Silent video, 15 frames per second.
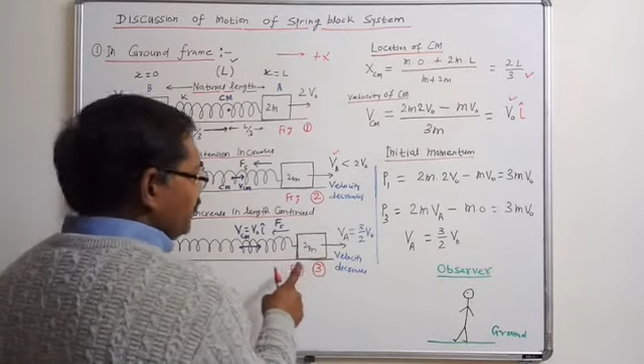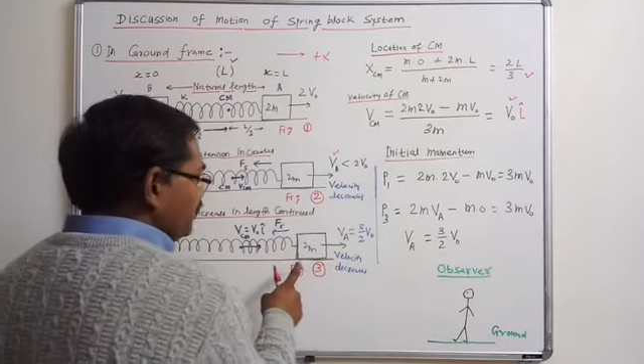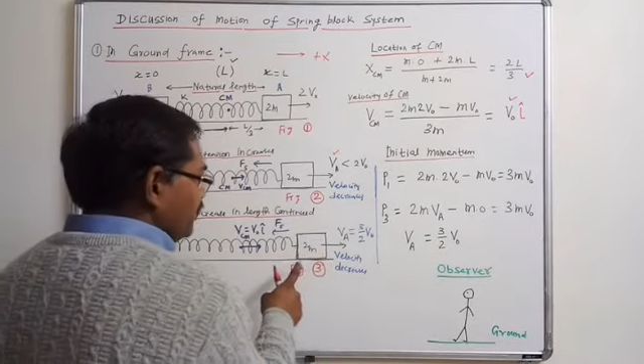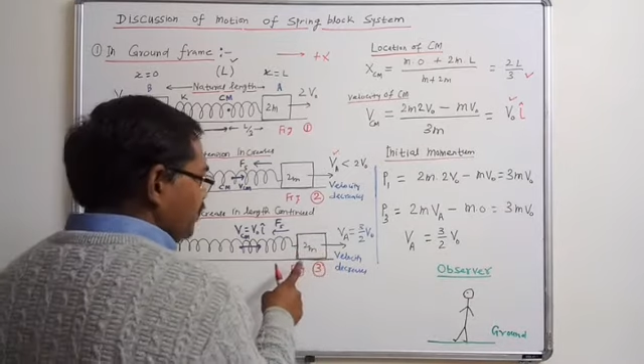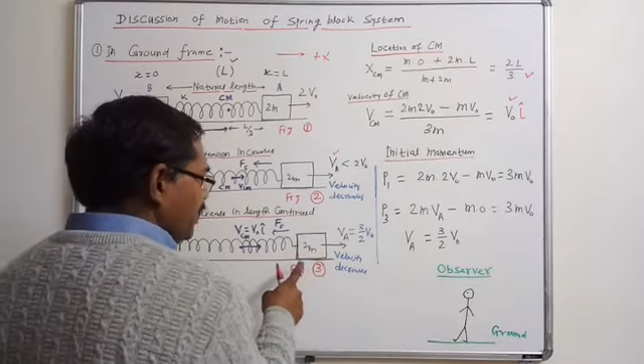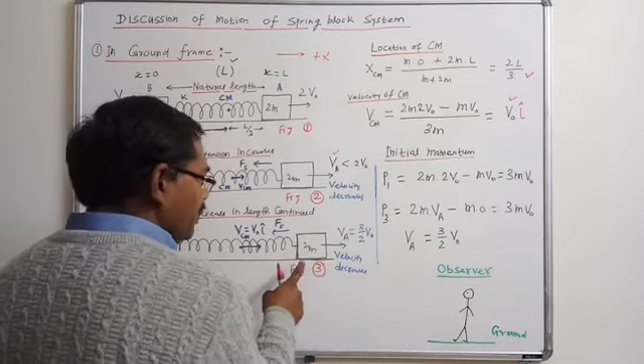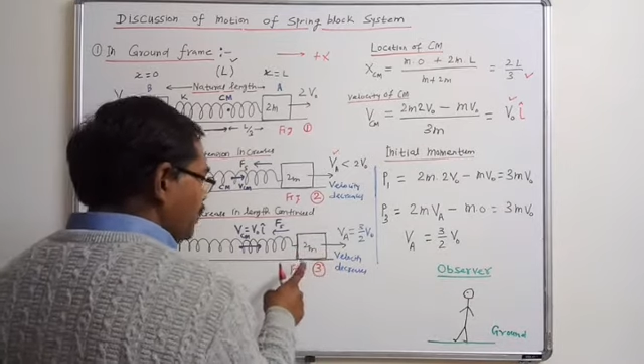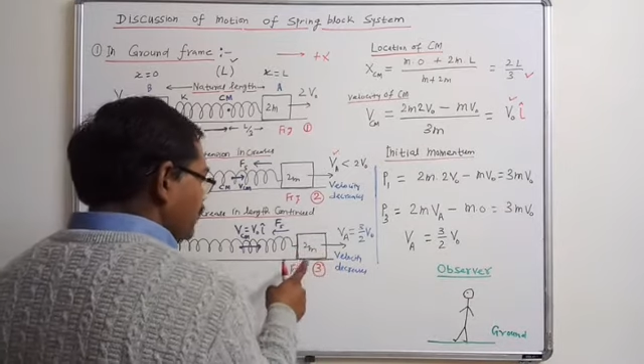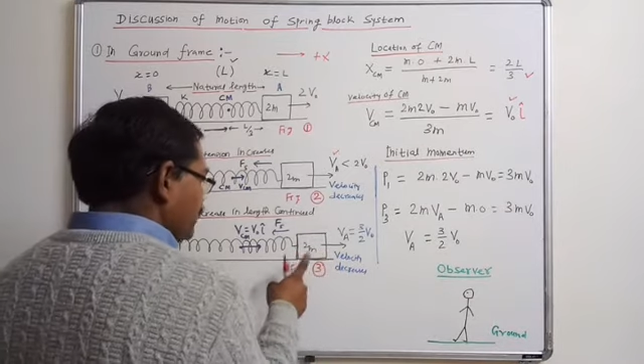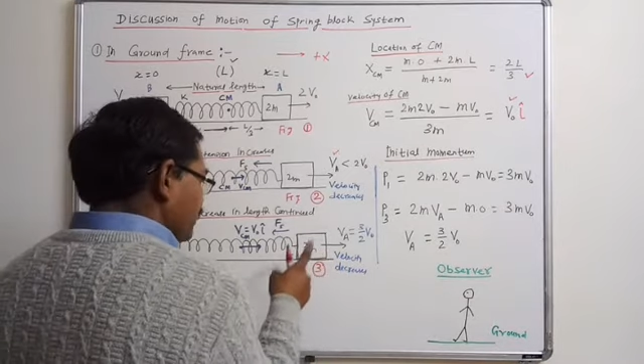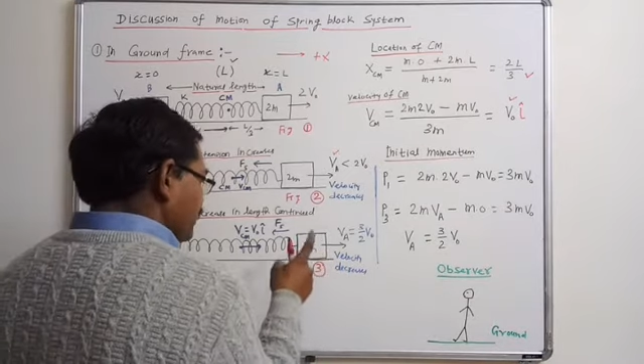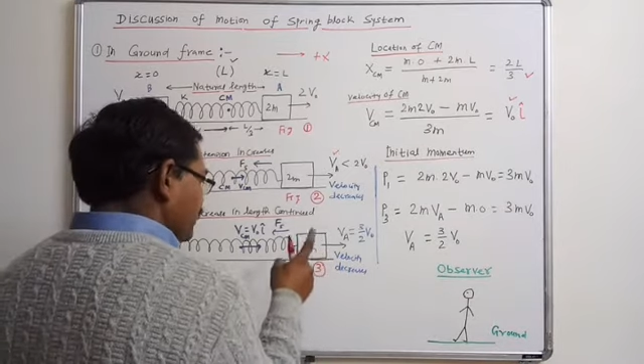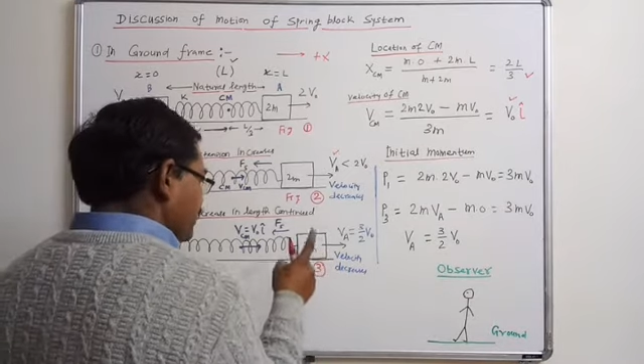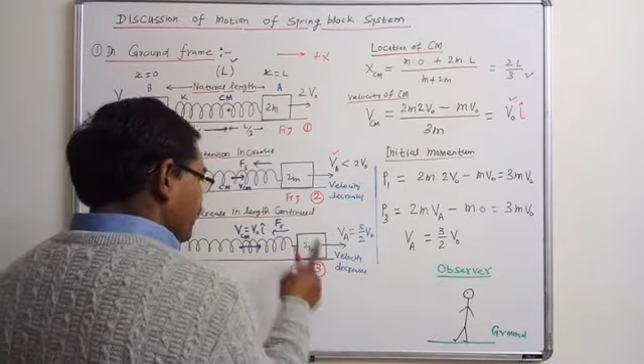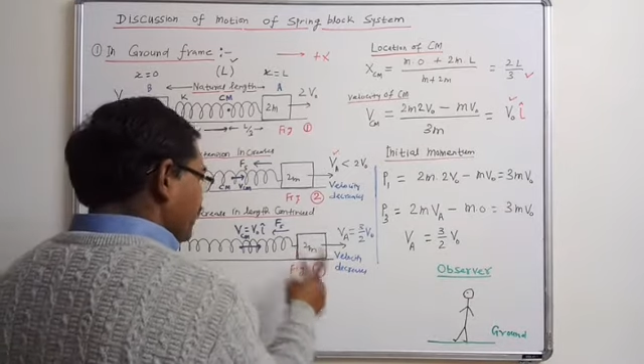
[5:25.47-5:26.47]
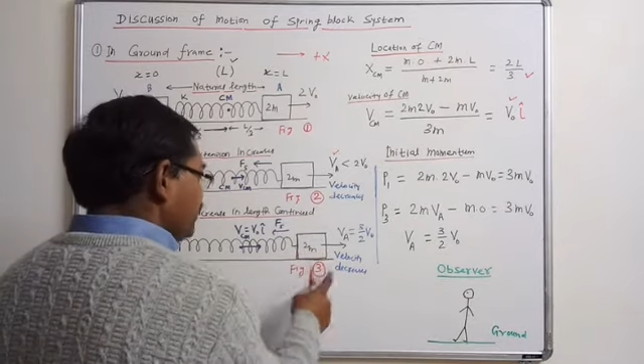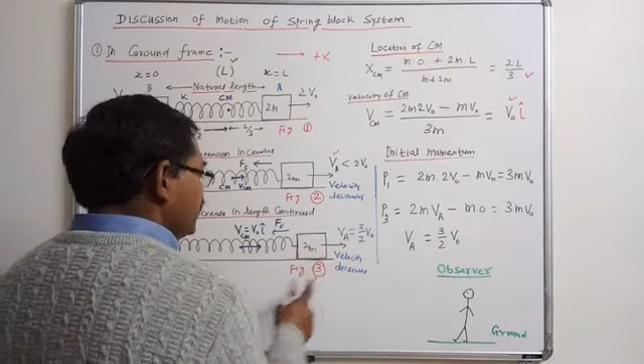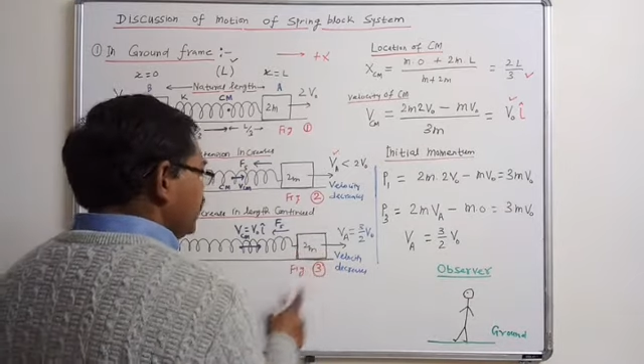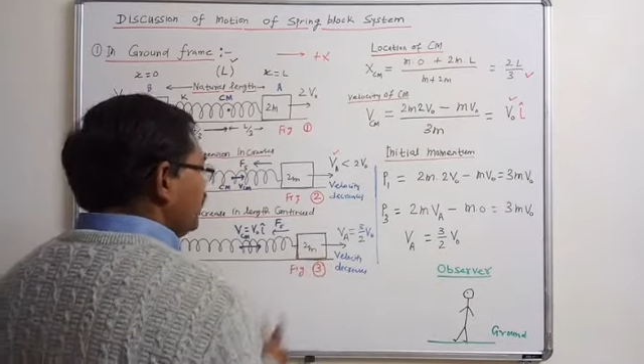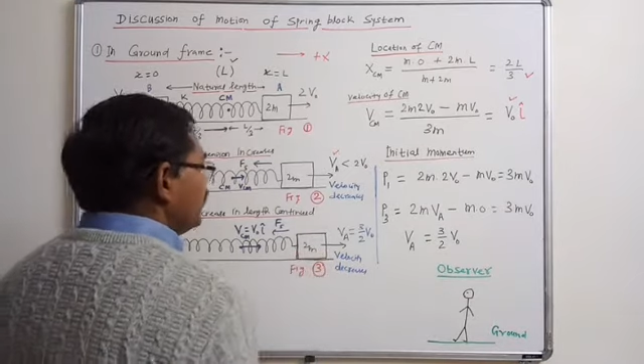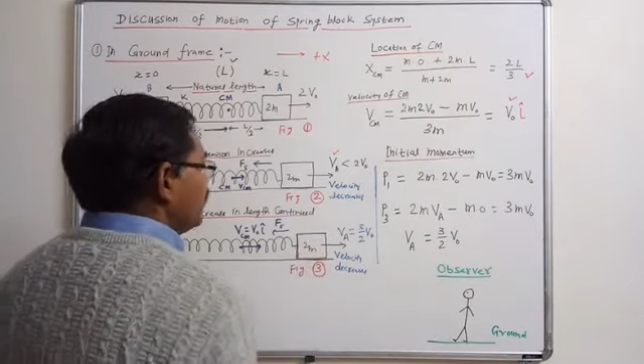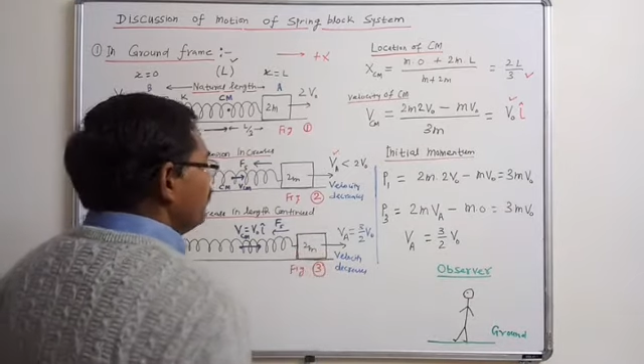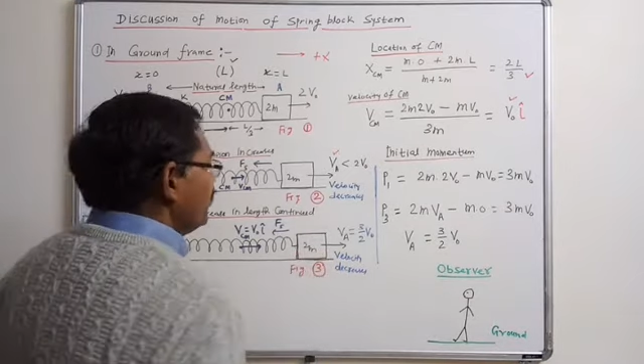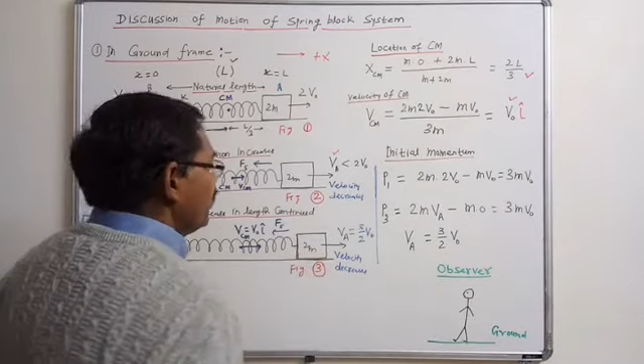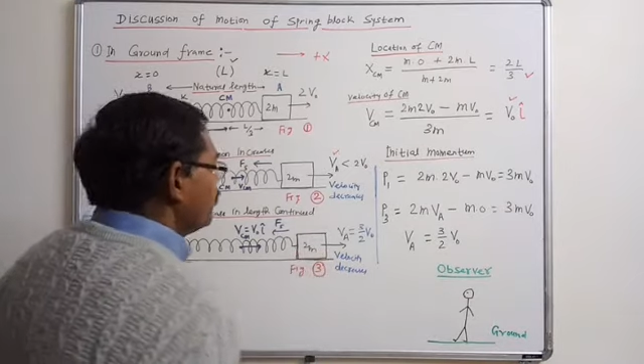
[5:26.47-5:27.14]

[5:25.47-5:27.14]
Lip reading: there is relative